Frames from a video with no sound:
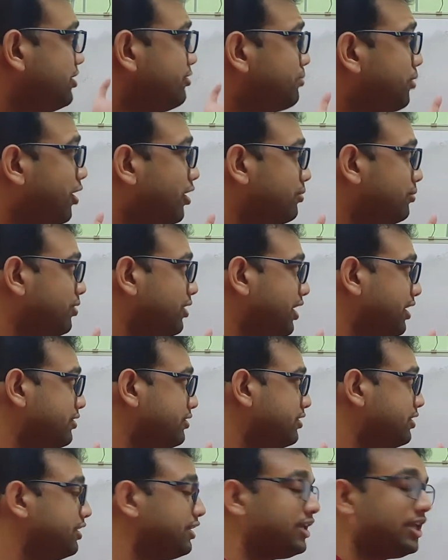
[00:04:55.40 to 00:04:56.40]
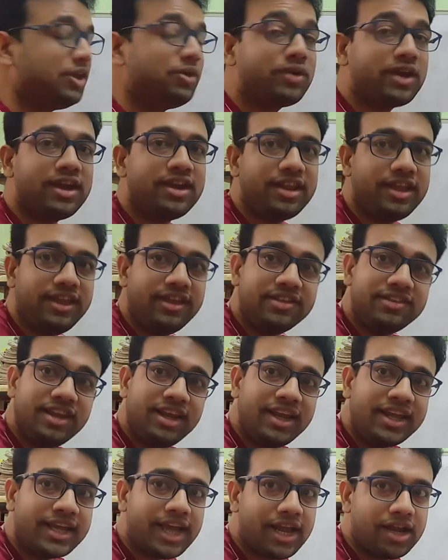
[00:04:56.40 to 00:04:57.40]
formulas you can
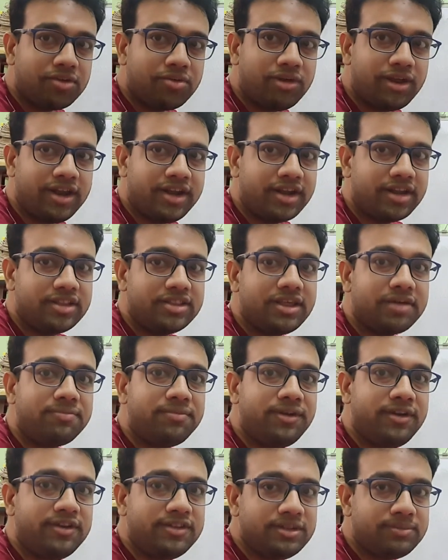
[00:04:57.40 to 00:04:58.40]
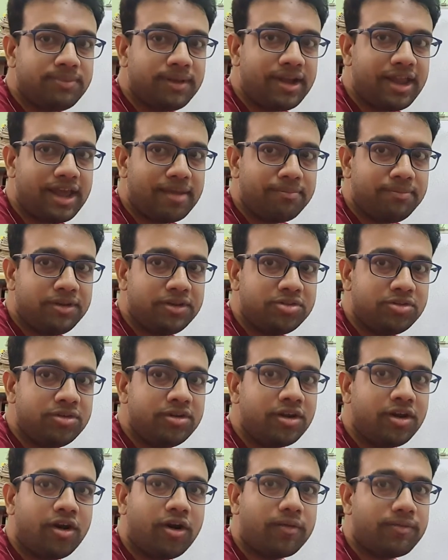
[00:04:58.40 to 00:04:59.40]
easily calculate the principal
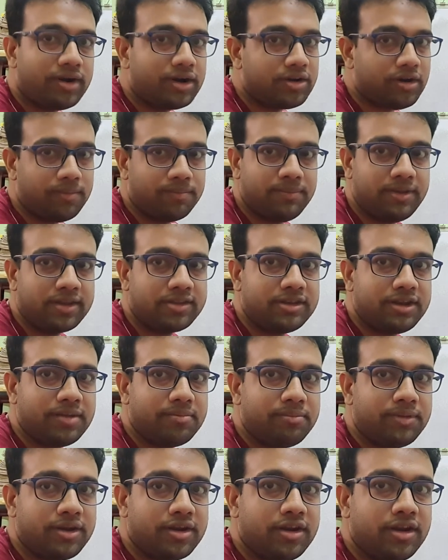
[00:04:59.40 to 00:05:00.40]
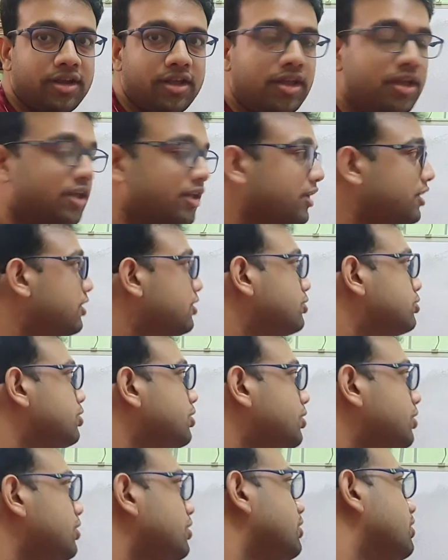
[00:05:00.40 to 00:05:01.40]
amplitude of a complex number.
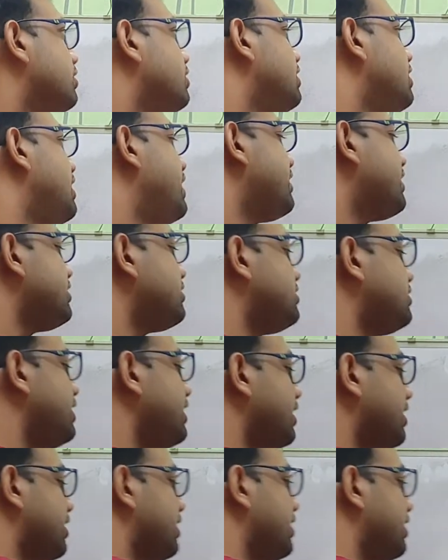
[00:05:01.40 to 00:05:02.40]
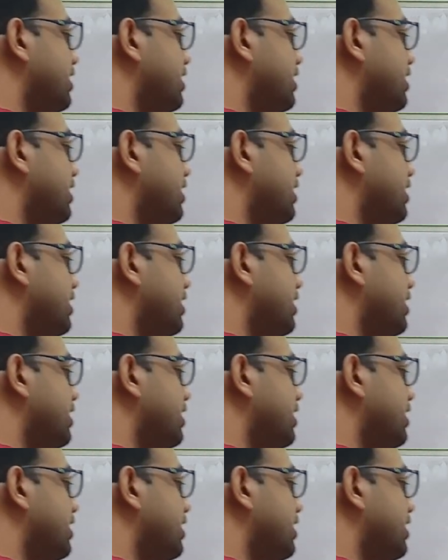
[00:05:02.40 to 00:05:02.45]
So let us take